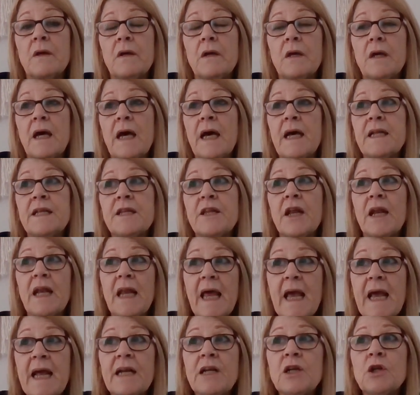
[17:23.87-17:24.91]
And the
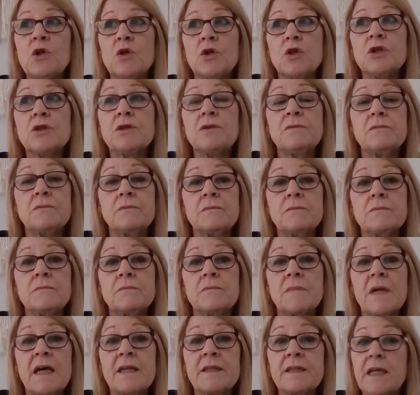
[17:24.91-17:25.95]
landlord
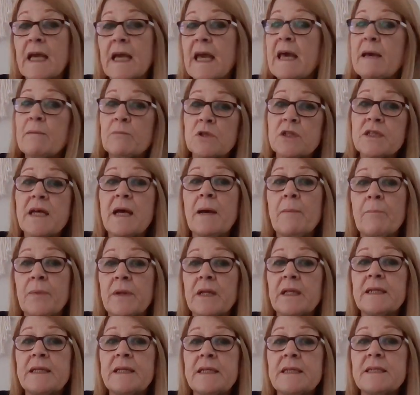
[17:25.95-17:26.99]
and the Campbelltown
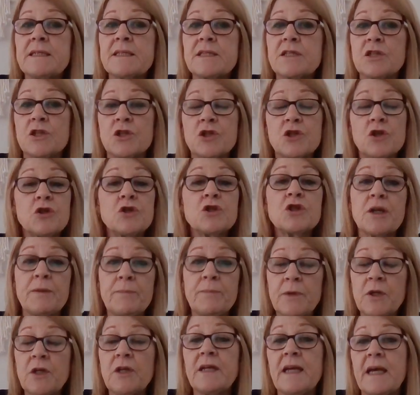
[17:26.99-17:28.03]
Police, so George
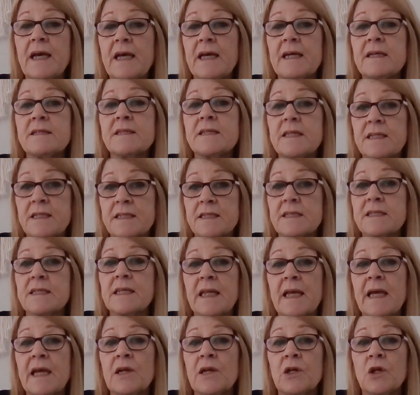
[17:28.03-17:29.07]
Community Housing is the
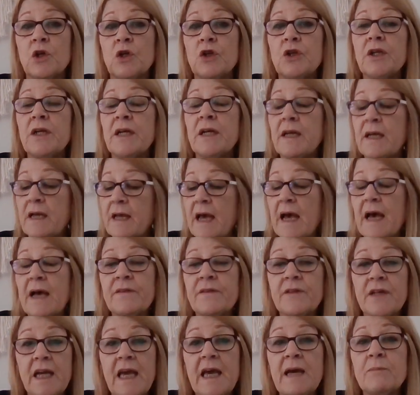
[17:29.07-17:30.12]
landlord, and
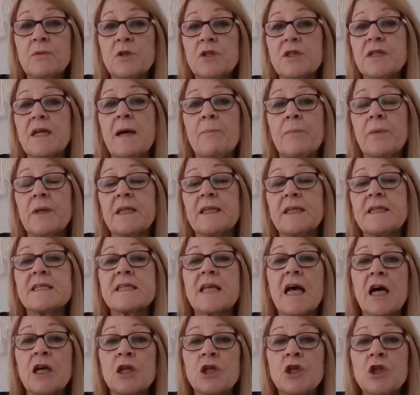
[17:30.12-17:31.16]
the Campbelltown Police
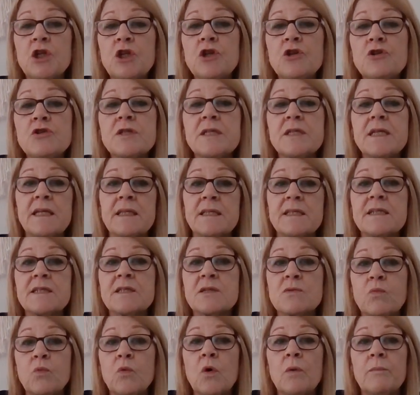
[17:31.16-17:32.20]
are using this
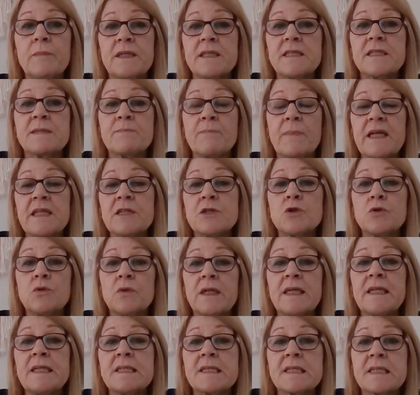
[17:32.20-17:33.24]
woman's mental
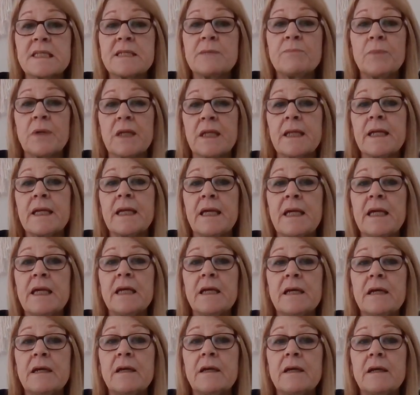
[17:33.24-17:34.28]
instability
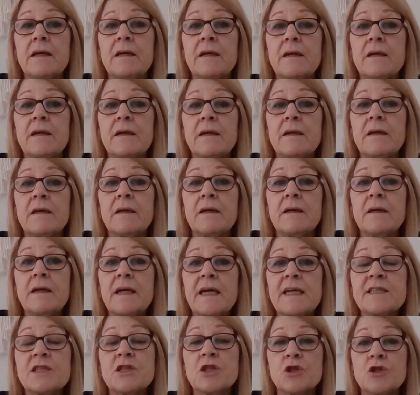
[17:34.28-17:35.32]

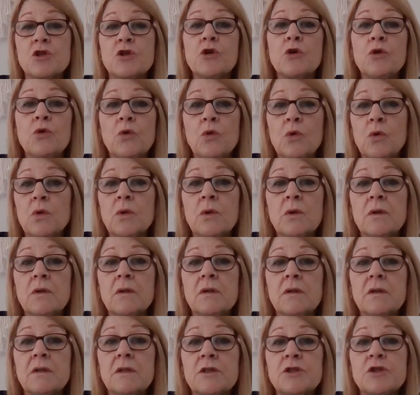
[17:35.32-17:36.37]
as a tool
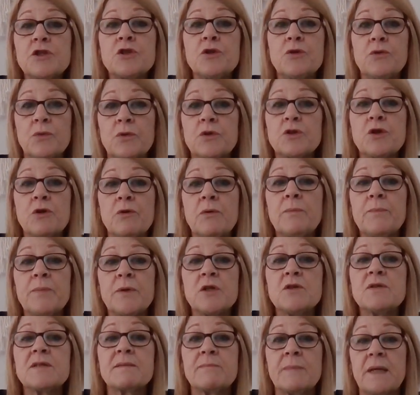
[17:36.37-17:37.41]
to
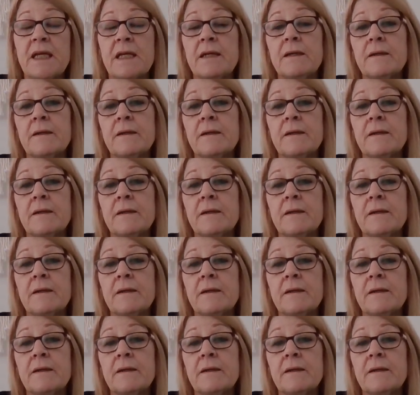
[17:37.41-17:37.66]
abuse me.